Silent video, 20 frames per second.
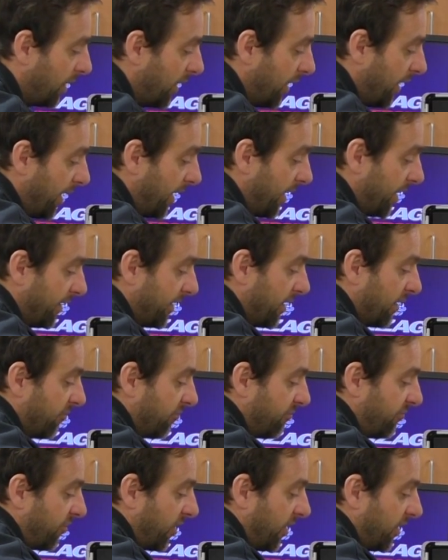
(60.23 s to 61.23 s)
and then
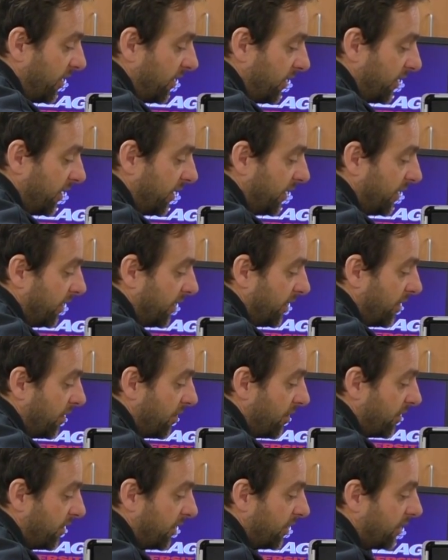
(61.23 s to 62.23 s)
finally
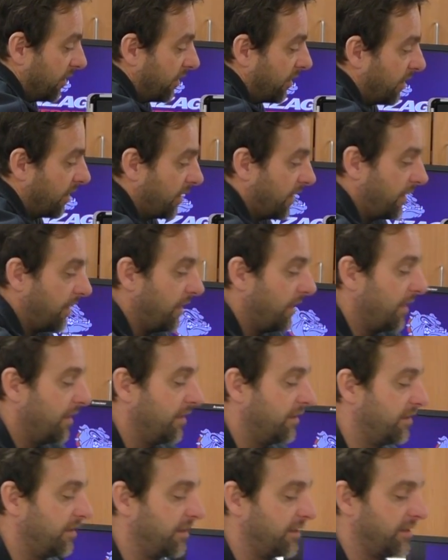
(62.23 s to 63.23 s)
the
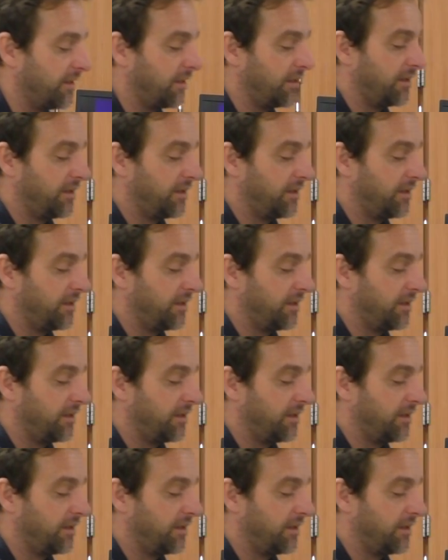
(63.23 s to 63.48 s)
AD